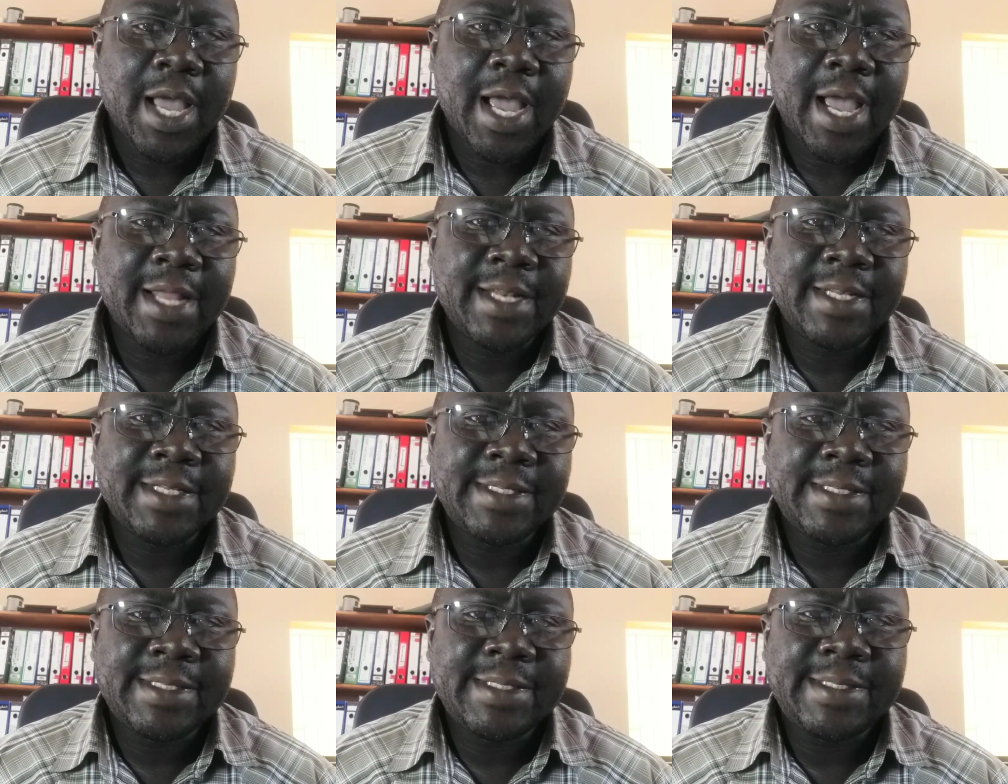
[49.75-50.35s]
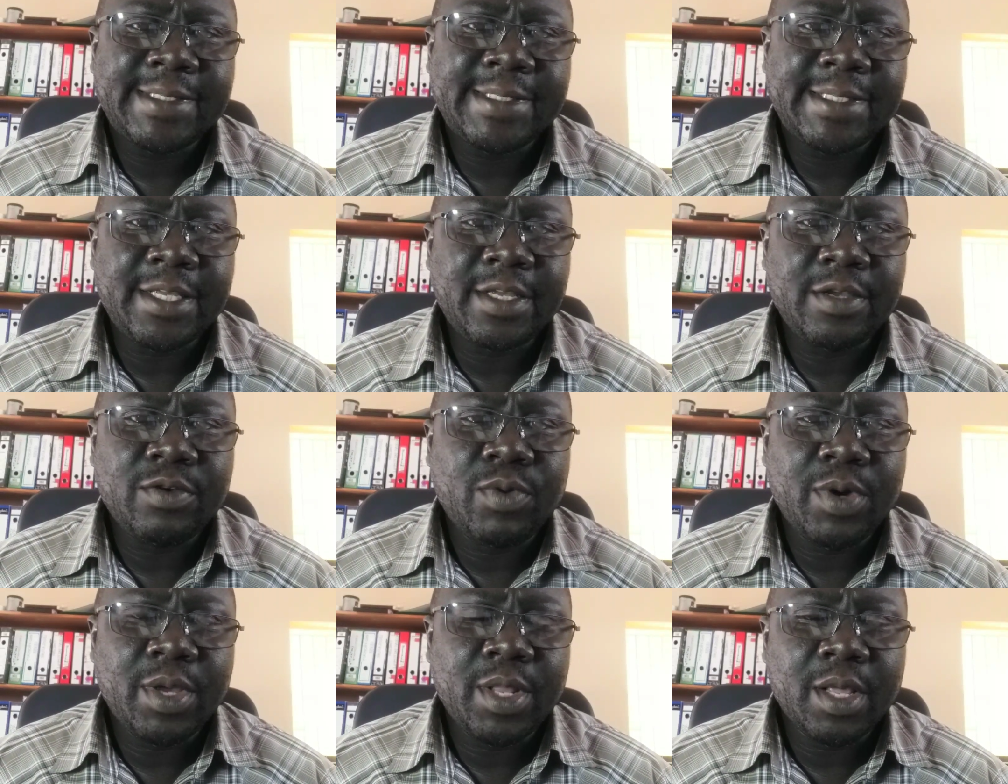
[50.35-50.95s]
and see
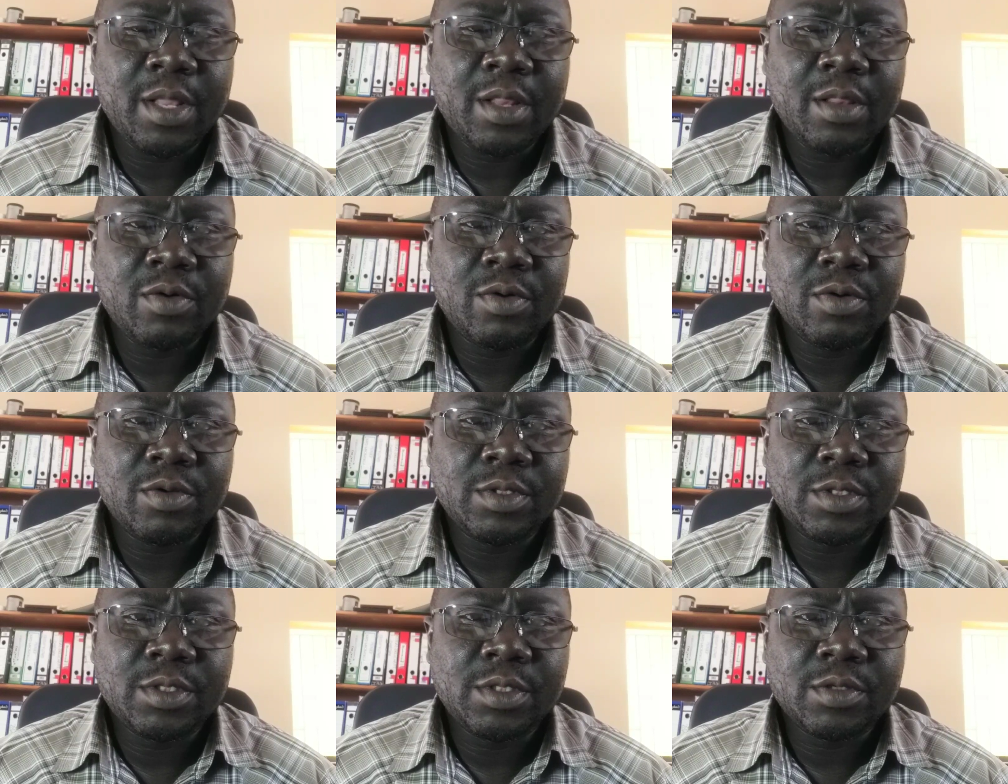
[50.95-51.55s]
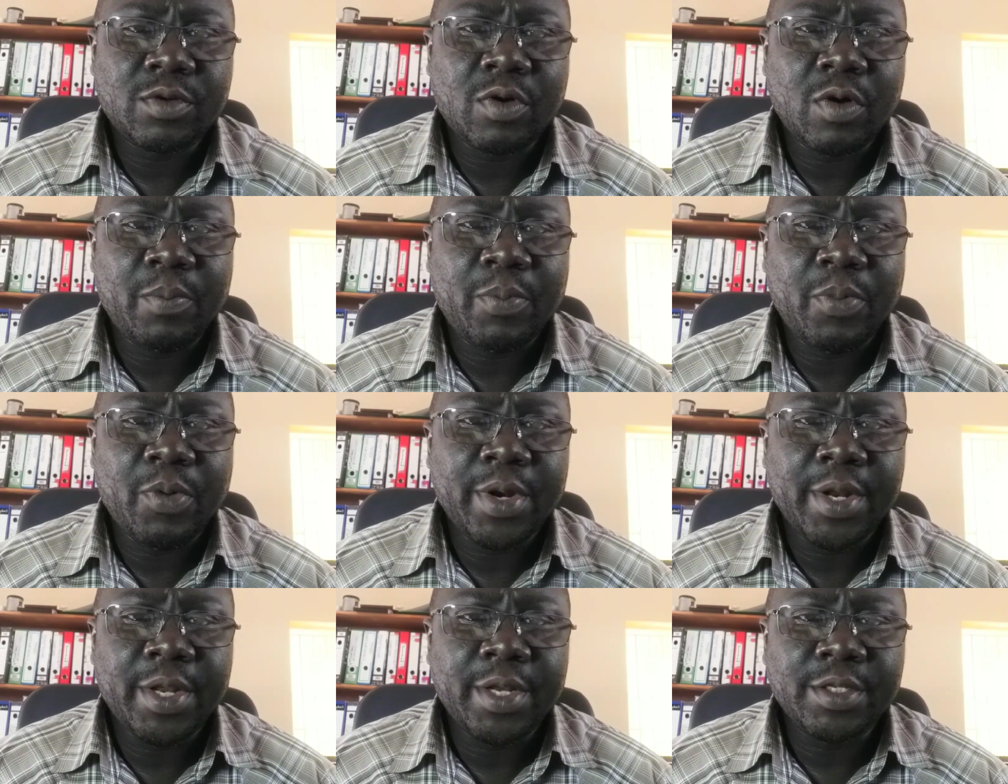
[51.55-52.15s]
whether those
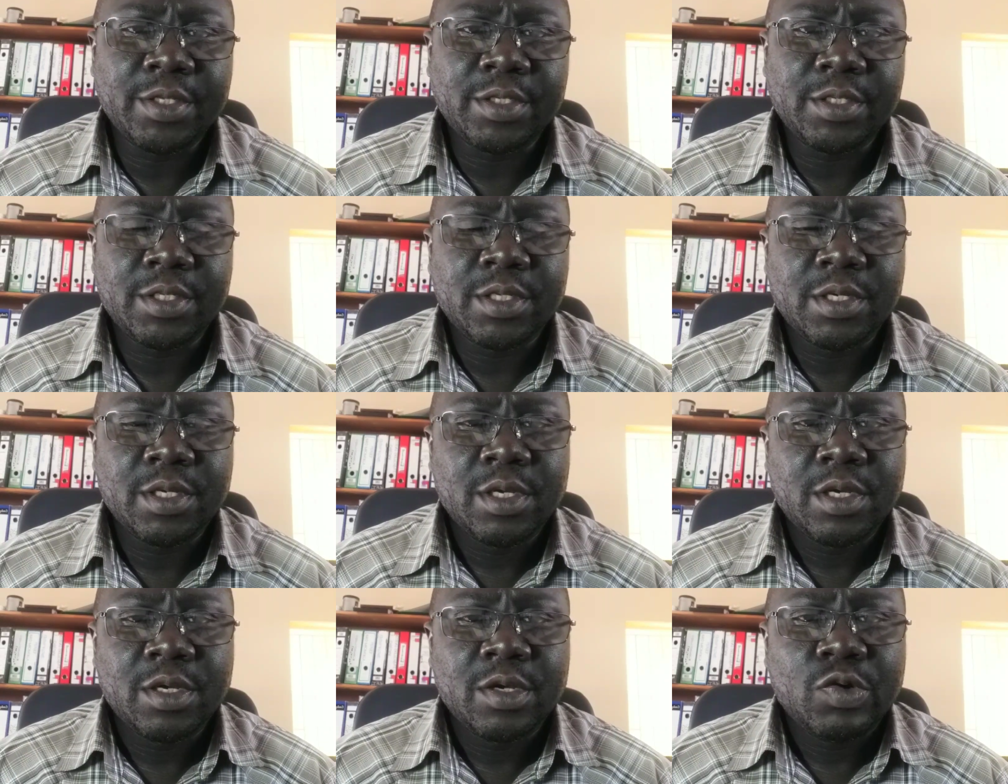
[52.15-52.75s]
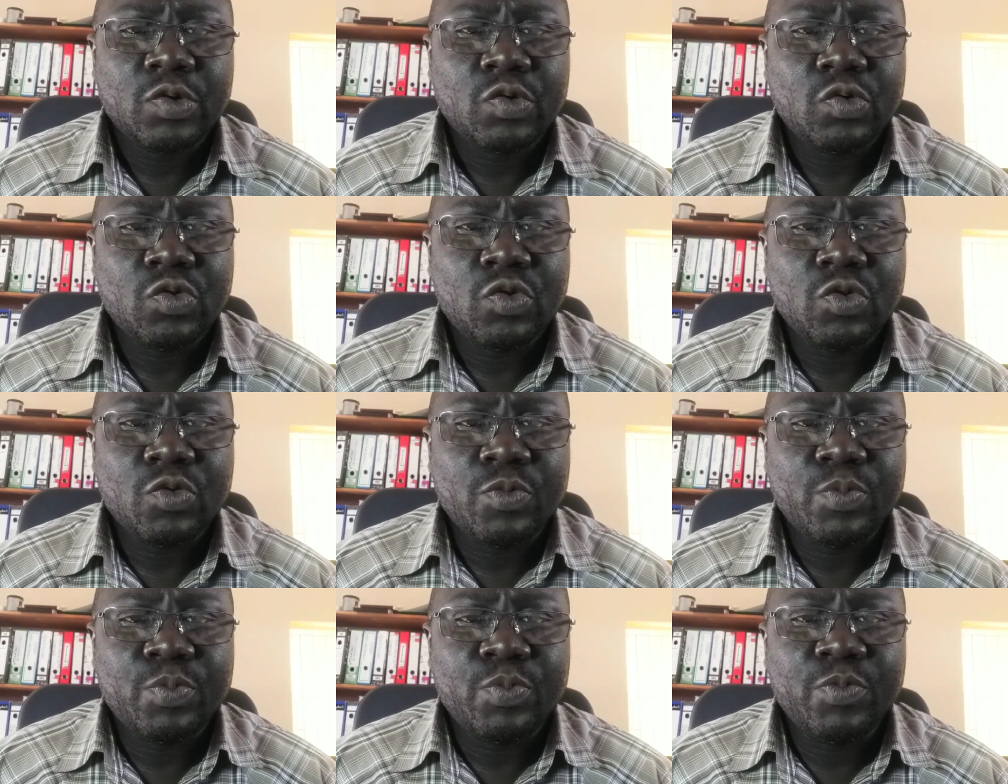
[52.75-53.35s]
components
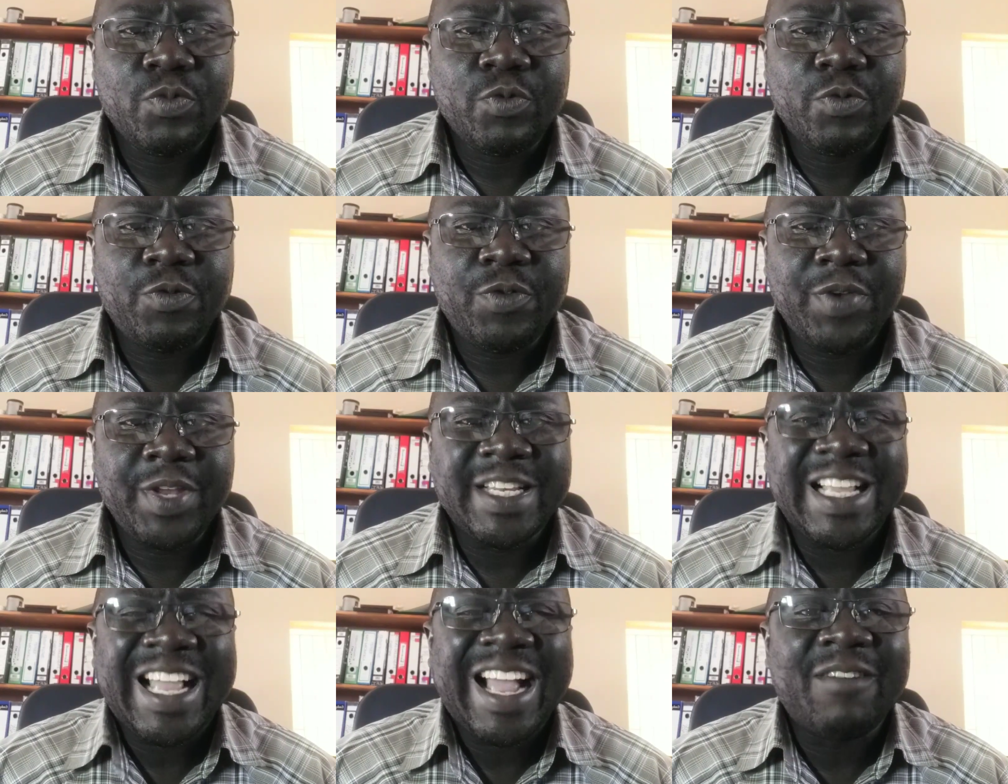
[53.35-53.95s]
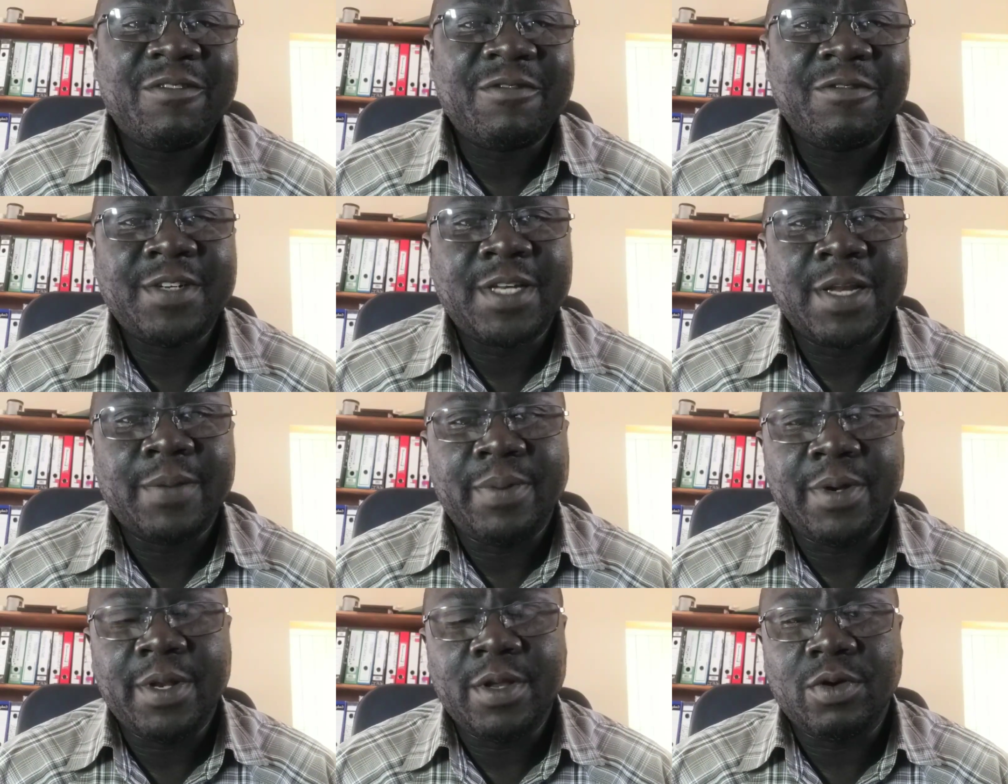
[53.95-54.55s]
will fit
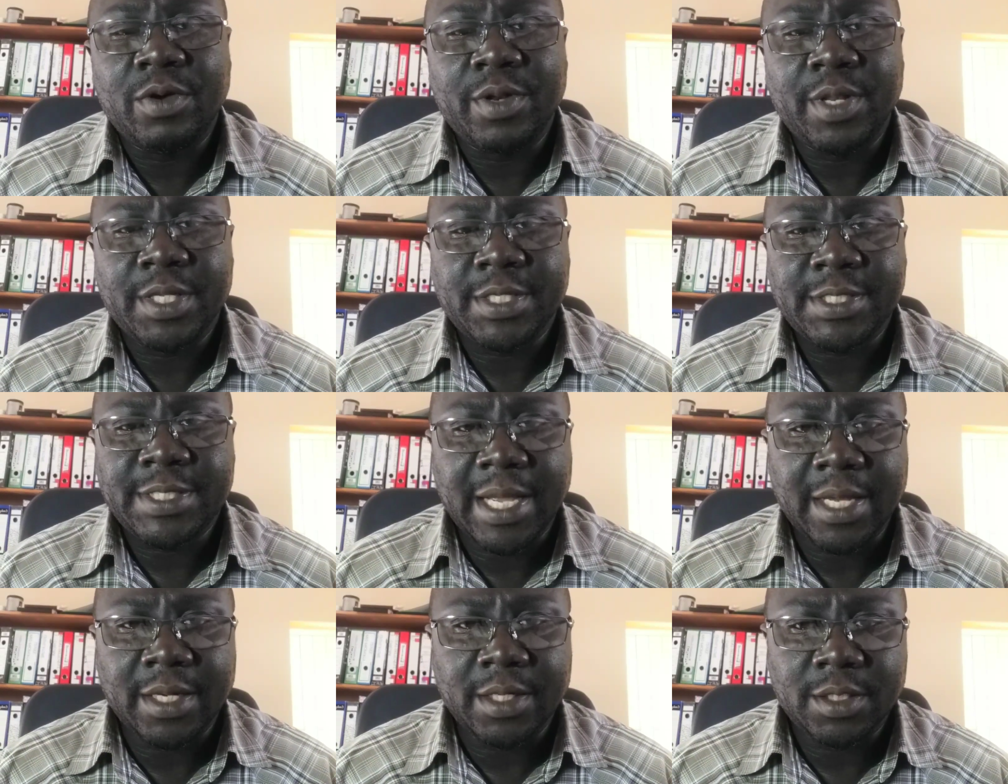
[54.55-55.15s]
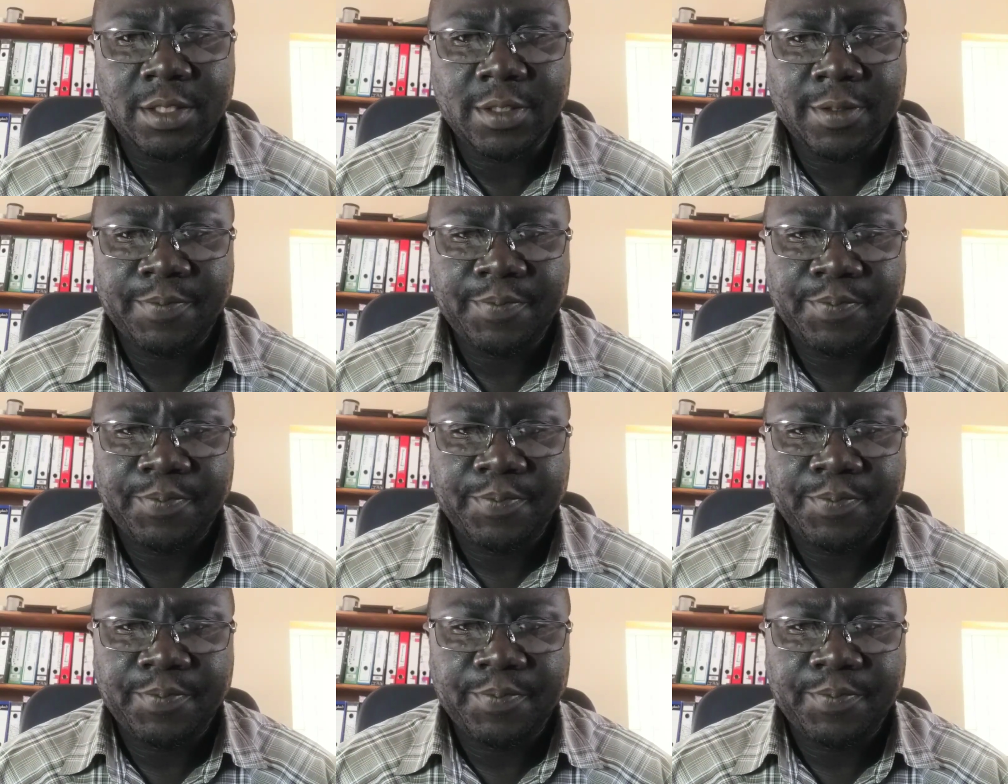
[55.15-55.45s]
comfortably on the stand.